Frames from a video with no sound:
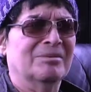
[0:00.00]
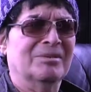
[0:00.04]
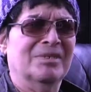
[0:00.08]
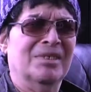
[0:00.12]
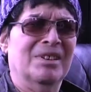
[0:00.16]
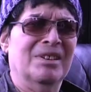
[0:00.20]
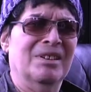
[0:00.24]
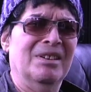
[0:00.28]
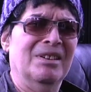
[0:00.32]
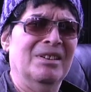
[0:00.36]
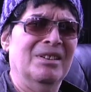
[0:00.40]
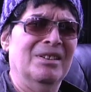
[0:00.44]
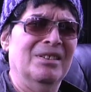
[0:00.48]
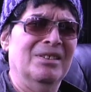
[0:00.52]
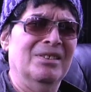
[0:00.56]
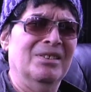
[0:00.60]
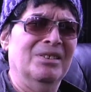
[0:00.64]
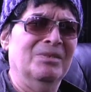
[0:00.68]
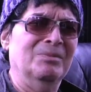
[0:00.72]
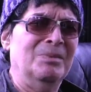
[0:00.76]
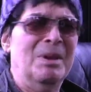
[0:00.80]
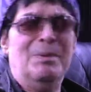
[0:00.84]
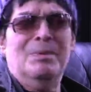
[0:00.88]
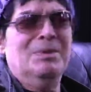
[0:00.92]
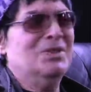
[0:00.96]

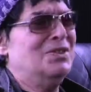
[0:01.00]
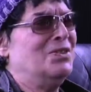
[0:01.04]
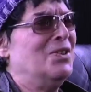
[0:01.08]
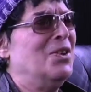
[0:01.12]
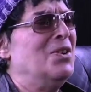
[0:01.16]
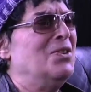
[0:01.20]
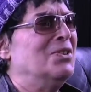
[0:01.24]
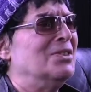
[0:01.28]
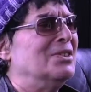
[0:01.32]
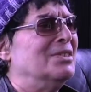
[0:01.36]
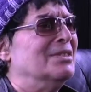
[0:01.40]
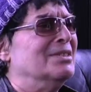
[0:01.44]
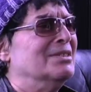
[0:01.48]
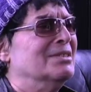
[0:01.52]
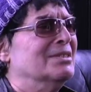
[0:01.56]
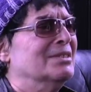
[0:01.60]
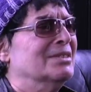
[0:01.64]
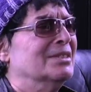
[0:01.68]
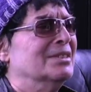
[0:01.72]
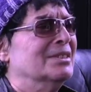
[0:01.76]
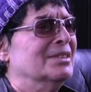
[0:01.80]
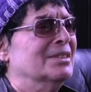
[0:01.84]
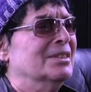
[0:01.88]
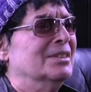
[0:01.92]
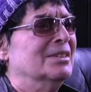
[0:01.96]
No, maybe it was 30.
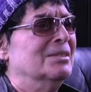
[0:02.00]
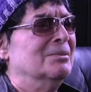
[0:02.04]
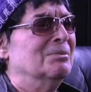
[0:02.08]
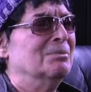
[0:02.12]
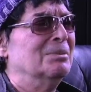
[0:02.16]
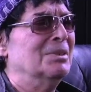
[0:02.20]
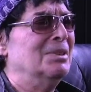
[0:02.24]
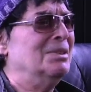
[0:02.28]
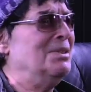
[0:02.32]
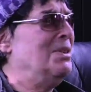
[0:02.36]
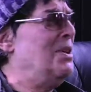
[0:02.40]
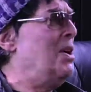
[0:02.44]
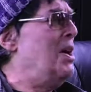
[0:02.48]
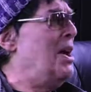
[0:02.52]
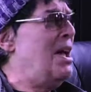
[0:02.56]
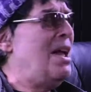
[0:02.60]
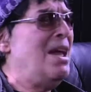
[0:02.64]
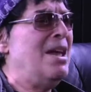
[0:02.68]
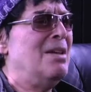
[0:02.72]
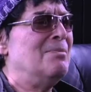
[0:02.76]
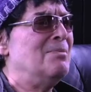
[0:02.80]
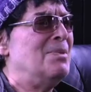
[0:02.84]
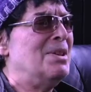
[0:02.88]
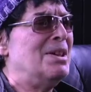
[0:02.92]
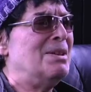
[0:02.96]
Well, no,
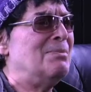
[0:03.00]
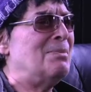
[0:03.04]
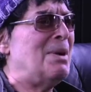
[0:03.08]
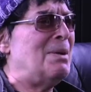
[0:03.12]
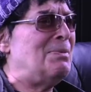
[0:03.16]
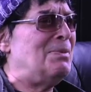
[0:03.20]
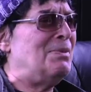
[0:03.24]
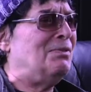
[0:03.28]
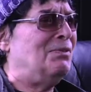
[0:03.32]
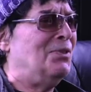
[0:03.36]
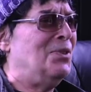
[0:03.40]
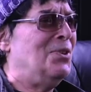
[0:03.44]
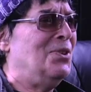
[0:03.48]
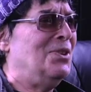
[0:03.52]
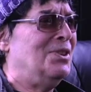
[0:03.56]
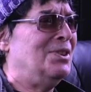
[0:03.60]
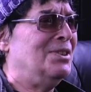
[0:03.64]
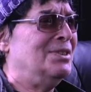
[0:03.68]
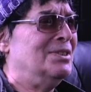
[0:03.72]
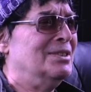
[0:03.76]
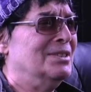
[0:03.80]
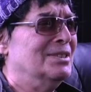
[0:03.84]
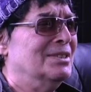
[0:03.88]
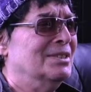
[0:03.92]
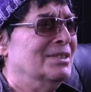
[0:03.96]
hey, man, it might be
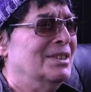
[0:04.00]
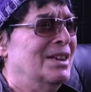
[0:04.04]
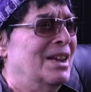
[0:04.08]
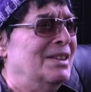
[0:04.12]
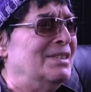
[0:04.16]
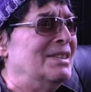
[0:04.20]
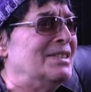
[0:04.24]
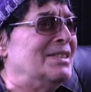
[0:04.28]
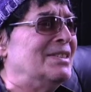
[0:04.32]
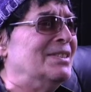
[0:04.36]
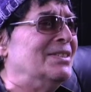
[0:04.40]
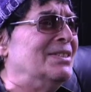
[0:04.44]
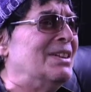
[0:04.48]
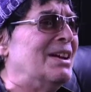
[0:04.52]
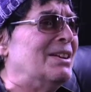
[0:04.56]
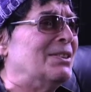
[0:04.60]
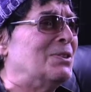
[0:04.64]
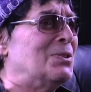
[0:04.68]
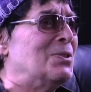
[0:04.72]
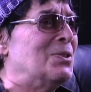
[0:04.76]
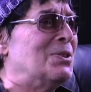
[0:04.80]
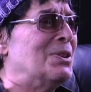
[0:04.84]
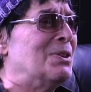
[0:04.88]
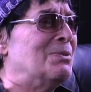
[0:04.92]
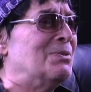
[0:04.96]
40. And it's still not
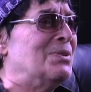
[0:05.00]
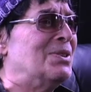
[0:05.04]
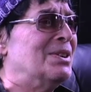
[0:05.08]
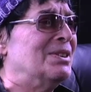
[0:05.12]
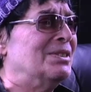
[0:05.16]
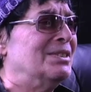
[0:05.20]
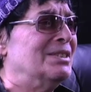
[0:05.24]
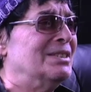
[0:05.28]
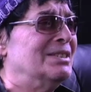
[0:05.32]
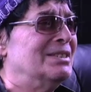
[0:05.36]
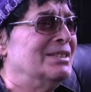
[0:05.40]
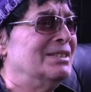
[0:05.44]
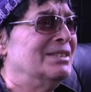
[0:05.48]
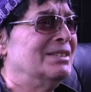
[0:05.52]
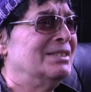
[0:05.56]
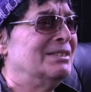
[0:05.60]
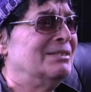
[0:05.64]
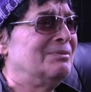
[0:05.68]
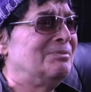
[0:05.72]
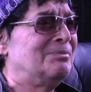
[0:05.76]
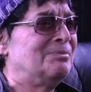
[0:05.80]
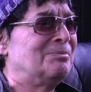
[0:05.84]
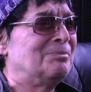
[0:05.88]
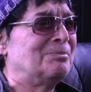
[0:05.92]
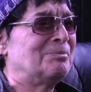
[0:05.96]
caught up yet.
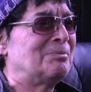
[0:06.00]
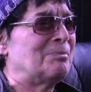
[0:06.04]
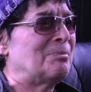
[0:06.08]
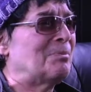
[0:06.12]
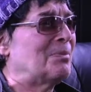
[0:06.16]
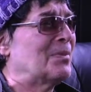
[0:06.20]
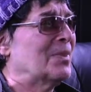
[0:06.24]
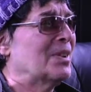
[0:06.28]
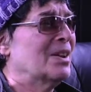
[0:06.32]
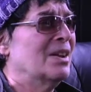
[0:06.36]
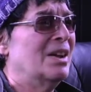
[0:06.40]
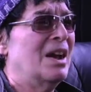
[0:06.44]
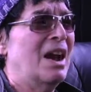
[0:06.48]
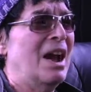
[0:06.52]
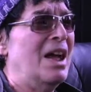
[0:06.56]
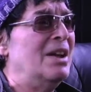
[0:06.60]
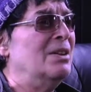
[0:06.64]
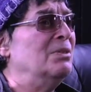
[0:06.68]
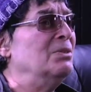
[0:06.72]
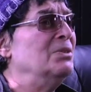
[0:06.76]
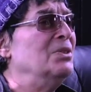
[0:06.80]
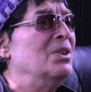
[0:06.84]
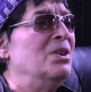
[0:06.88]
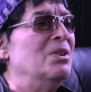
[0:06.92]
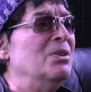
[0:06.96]
I
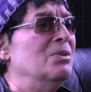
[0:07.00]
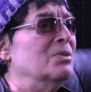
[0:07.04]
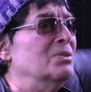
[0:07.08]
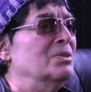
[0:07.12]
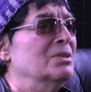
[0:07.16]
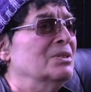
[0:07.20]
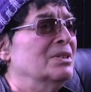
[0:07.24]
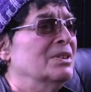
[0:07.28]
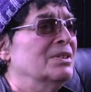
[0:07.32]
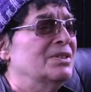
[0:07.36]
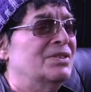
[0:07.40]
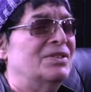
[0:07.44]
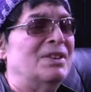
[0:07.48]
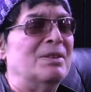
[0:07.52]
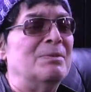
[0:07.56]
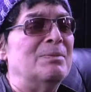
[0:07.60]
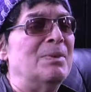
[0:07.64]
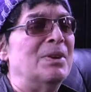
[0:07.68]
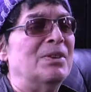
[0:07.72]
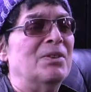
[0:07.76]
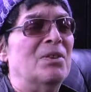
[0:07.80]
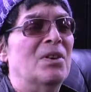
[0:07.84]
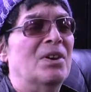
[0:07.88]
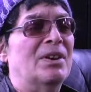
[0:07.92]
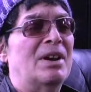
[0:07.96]
don't know. See
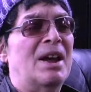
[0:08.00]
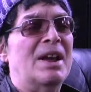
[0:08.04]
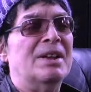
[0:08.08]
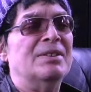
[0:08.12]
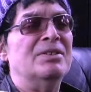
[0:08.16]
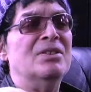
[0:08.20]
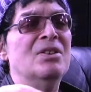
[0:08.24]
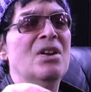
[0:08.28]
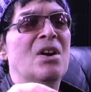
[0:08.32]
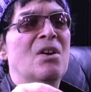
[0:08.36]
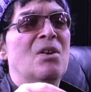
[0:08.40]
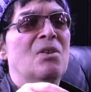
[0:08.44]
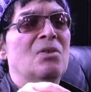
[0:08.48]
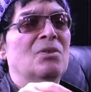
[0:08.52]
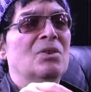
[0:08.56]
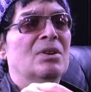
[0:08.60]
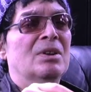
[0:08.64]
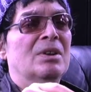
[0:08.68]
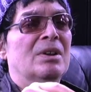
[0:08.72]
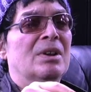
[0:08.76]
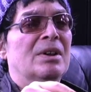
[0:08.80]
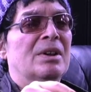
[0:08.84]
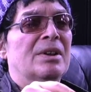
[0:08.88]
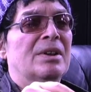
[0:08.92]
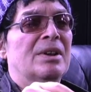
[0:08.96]
my art, I know.
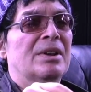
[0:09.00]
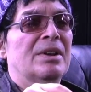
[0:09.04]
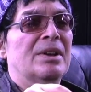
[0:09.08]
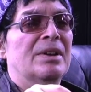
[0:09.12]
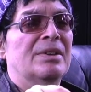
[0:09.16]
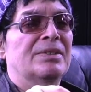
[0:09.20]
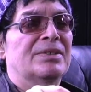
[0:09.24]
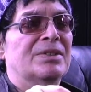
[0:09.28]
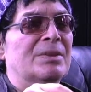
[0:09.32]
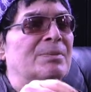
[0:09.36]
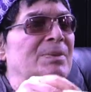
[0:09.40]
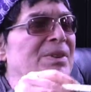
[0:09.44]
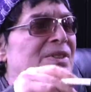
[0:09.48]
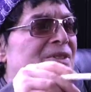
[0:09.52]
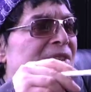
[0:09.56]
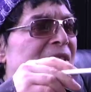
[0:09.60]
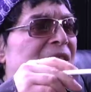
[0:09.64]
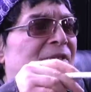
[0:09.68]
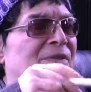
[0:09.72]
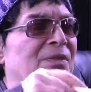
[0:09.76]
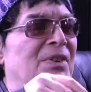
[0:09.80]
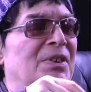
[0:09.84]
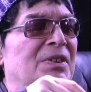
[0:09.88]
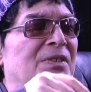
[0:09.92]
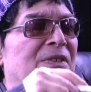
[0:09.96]
Somebody
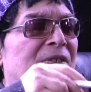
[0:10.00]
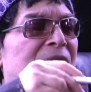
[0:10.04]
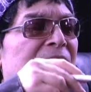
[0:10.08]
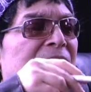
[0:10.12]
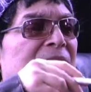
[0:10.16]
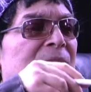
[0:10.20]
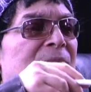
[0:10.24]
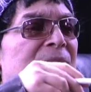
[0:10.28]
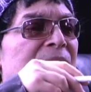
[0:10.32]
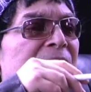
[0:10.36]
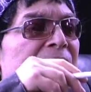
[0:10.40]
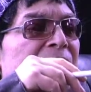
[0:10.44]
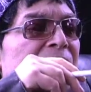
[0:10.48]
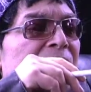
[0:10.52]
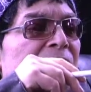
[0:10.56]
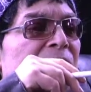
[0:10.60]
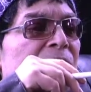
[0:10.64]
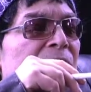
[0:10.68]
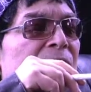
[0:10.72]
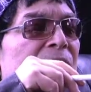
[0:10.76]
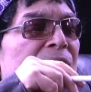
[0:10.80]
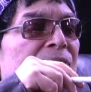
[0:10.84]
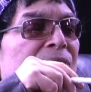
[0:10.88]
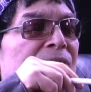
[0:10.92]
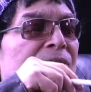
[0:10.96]
said a funny thing to me
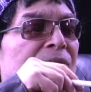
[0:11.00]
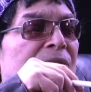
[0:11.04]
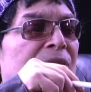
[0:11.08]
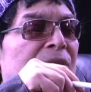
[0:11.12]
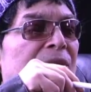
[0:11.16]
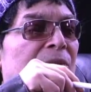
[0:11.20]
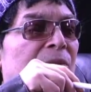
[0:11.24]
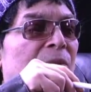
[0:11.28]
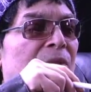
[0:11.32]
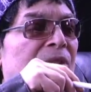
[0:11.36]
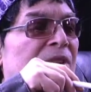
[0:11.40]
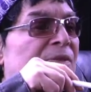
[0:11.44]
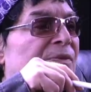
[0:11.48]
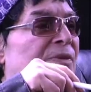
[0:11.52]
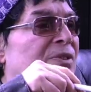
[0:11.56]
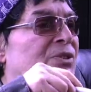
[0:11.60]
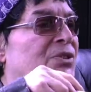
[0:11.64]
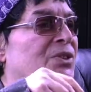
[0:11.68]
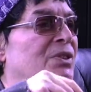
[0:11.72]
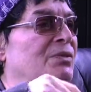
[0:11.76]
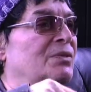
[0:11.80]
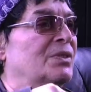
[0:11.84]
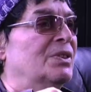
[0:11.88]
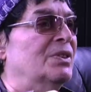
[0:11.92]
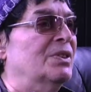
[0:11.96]
who was working for
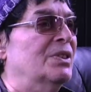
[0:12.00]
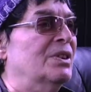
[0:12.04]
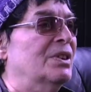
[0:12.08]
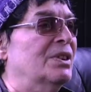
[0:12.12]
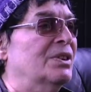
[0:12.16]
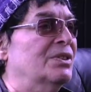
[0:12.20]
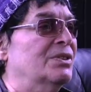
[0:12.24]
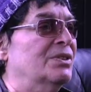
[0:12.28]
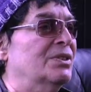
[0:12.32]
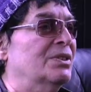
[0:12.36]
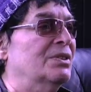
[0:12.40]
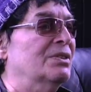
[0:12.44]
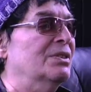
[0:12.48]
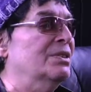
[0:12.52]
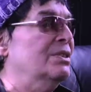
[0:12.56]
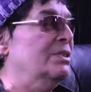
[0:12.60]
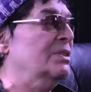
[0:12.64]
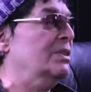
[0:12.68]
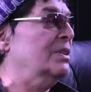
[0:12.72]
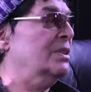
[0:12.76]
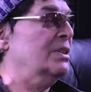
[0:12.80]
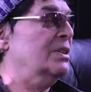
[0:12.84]
Jeffrey Deitch, and